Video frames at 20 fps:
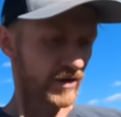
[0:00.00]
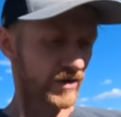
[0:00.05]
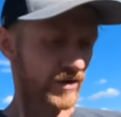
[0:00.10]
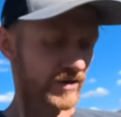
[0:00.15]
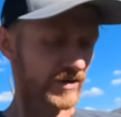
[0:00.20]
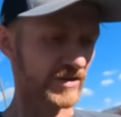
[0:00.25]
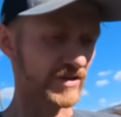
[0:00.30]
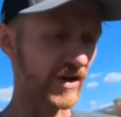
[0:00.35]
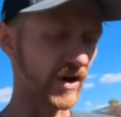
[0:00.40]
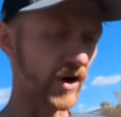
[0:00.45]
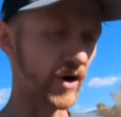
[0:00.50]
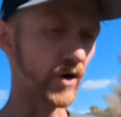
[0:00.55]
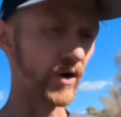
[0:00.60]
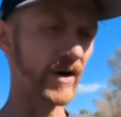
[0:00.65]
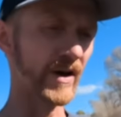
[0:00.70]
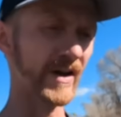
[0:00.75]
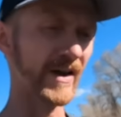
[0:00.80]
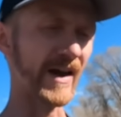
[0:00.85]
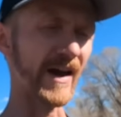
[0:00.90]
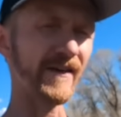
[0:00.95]
So
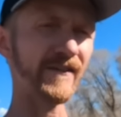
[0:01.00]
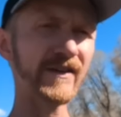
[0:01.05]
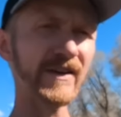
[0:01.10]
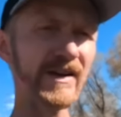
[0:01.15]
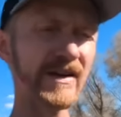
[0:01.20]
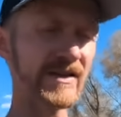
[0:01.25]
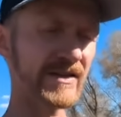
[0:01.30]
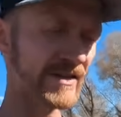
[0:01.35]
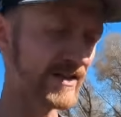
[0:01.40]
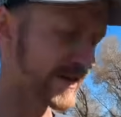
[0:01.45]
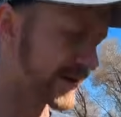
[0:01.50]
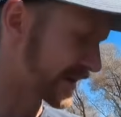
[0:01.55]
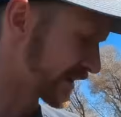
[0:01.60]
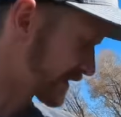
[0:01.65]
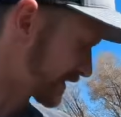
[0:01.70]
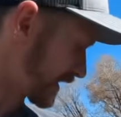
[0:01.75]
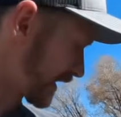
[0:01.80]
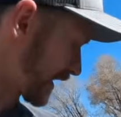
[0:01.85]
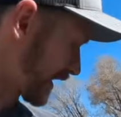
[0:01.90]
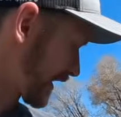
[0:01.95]
every incident
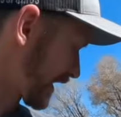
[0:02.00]
that I